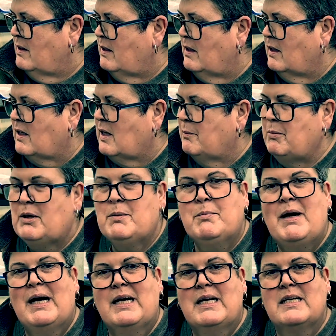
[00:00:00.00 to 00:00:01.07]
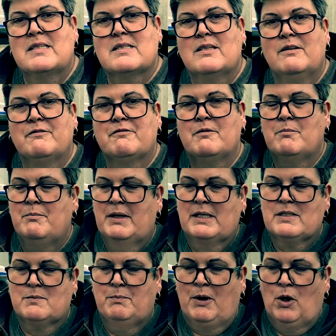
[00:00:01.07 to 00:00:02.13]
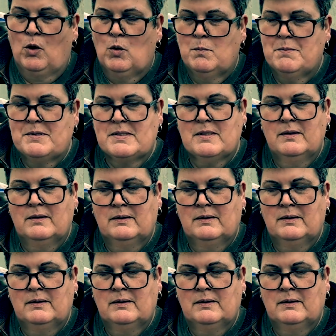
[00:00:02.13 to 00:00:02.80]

A couple of packets of mixed bulbs.